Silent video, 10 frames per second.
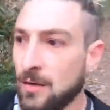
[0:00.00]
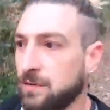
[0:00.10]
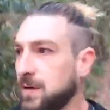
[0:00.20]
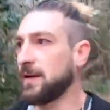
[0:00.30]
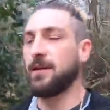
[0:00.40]

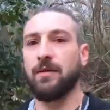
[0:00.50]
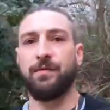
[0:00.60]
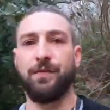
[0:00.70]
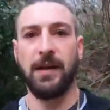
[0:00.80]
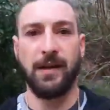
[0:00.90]
fucking
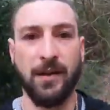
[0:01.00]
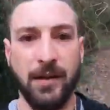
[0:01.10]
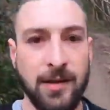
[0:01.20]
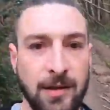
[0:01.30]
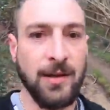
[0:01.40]
unfit.
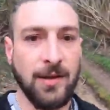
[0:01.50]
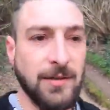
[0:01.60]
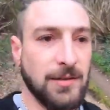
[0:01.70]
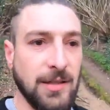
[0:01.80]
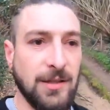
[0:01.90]

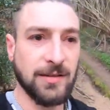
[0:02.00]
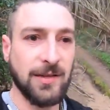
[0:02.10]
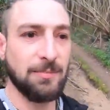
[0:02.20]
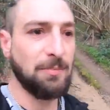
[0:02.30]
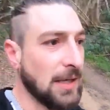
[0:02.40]
Jesus,
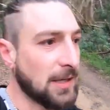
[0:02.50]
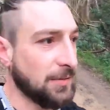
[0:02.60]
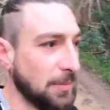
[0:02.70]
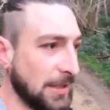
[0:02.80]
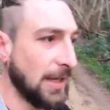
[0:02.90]
that's
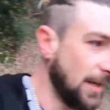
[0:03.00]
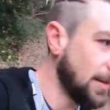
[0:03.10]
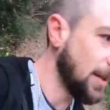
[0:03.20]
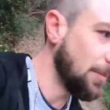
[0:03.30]
buggered me that, that's